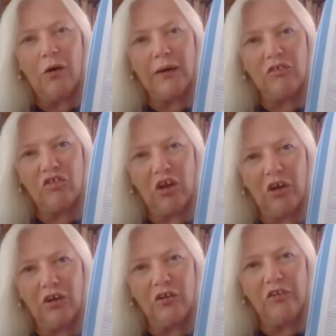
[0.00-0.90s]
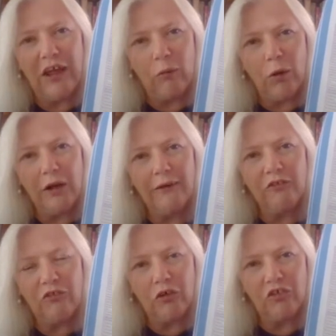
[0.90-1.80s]
on internal networks
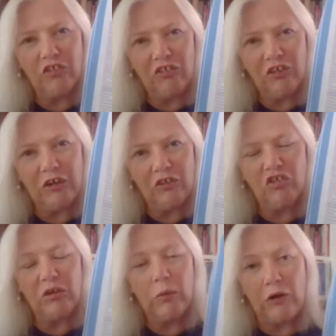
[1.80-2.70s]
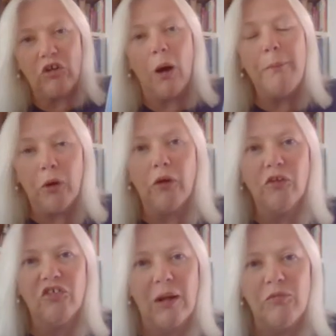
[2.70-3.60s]
for assistance. She wrote our book on the
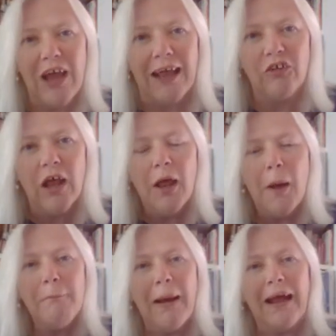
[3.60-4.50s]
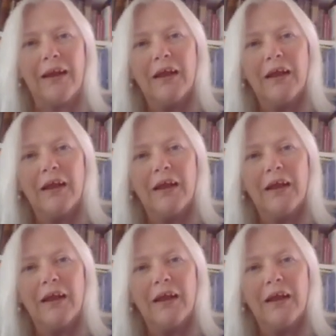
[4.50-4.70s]
subject, but